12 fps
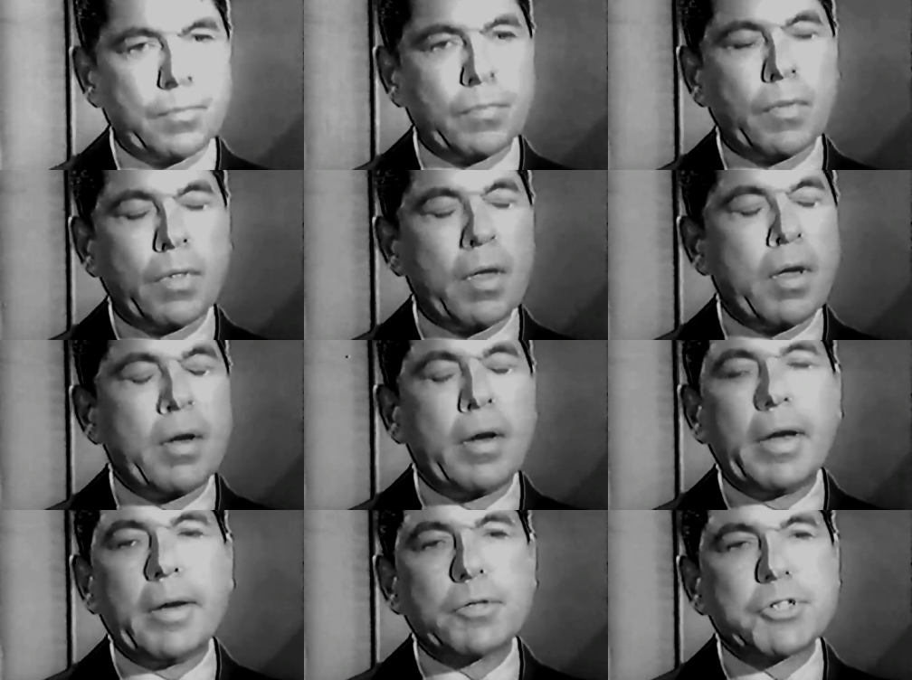Did you hear that?
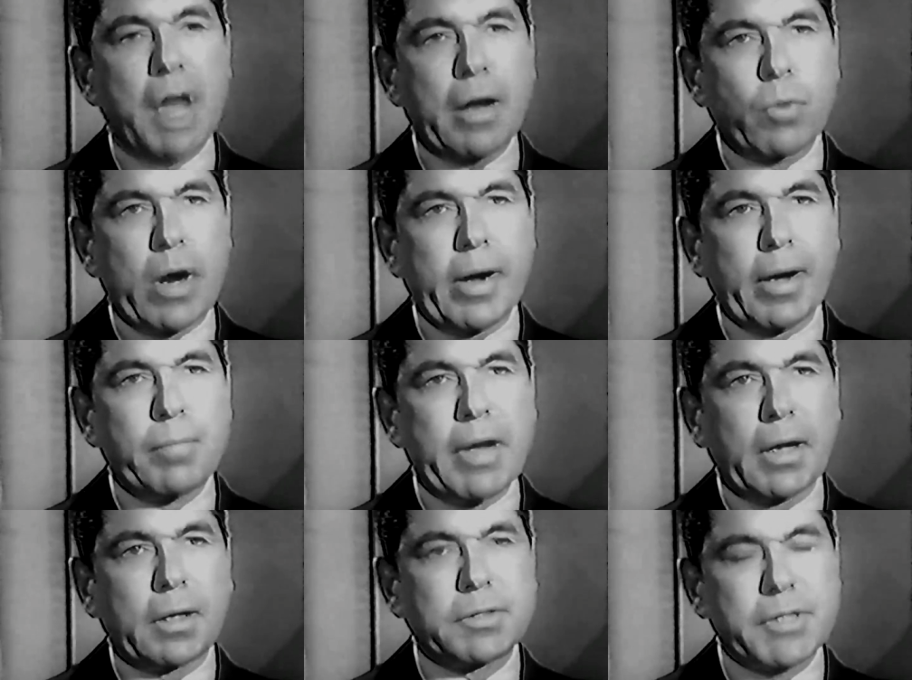He was not wearing a
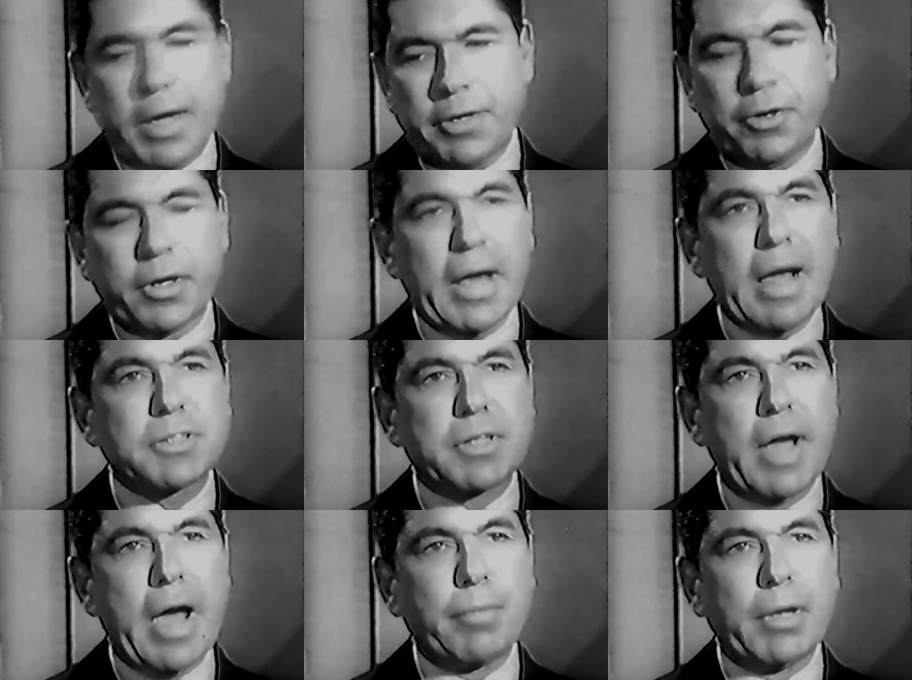medical tag. You can
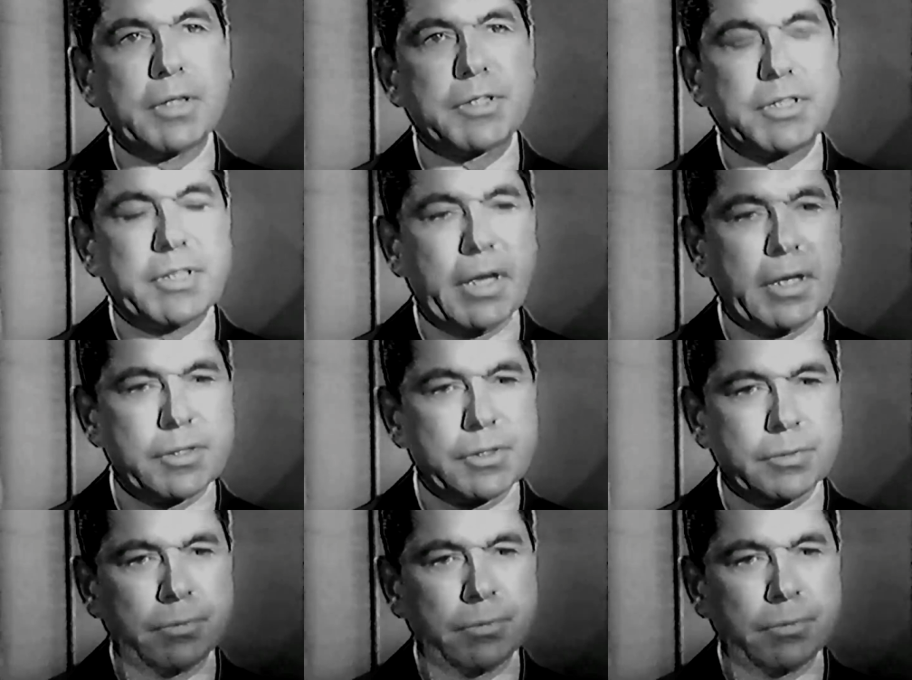ask the ambulance attendants.